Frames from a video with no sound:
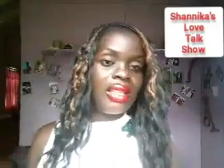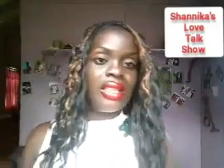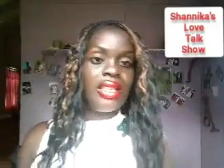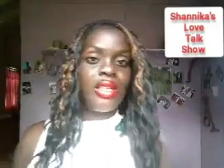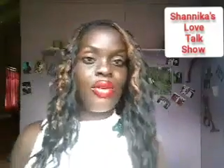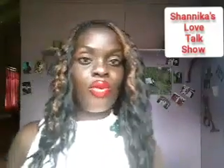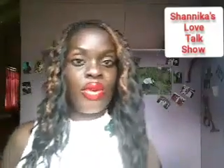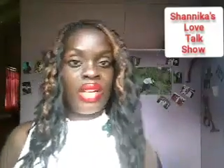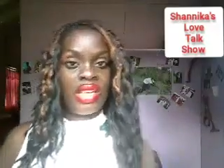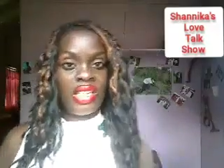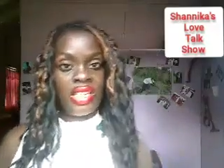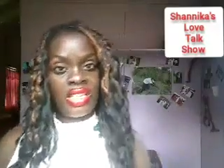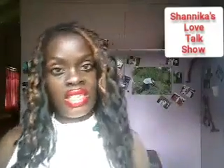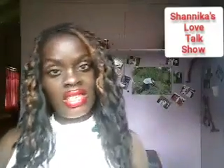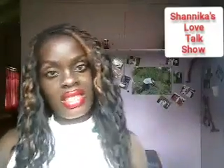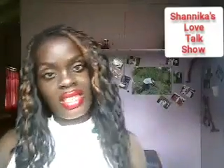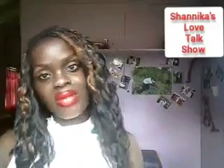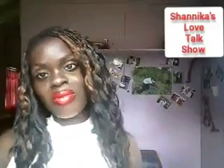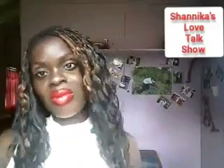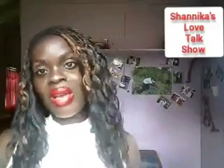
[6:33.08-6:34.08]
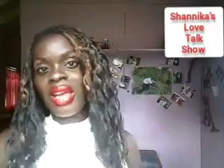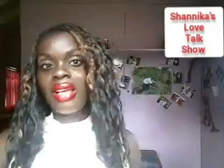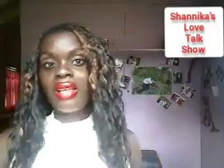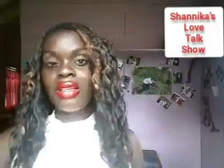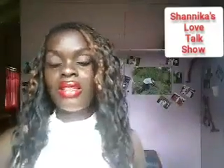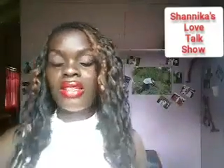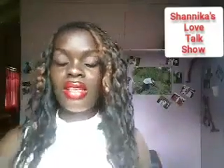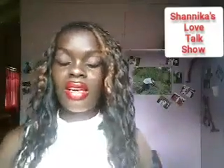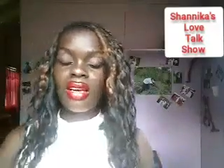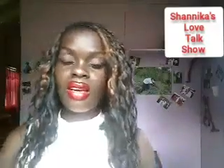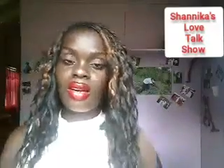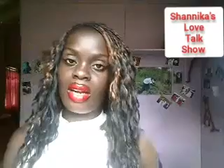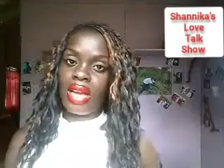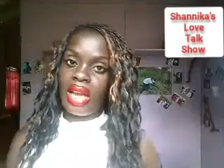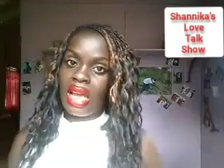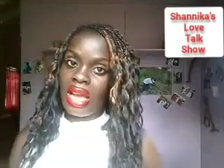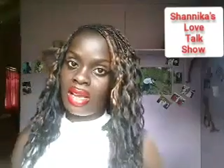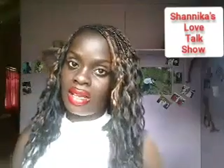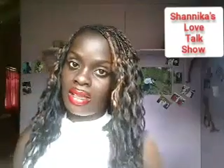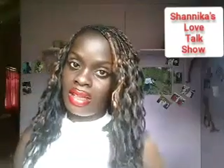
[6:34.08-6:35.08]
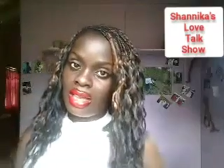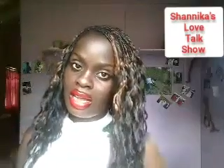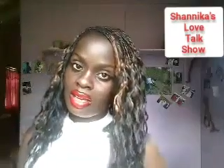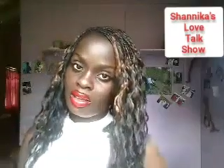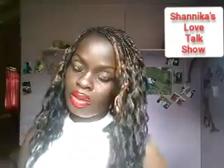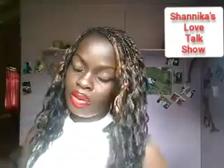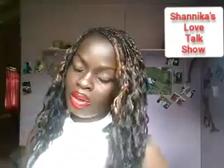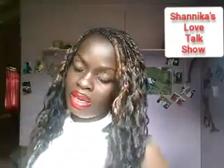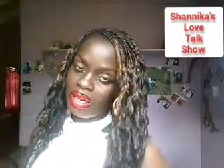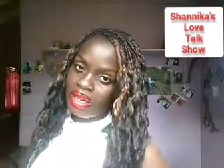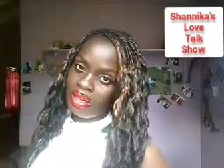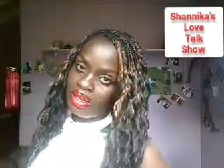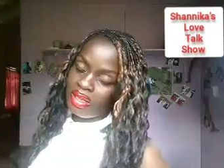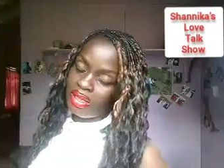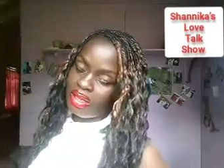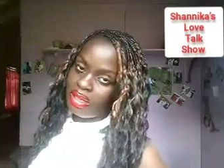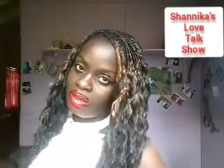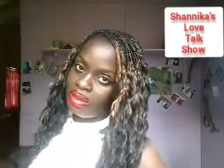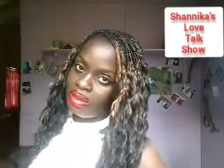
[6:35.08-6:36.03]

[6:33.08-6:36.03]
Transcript: the way she smiles, her eye language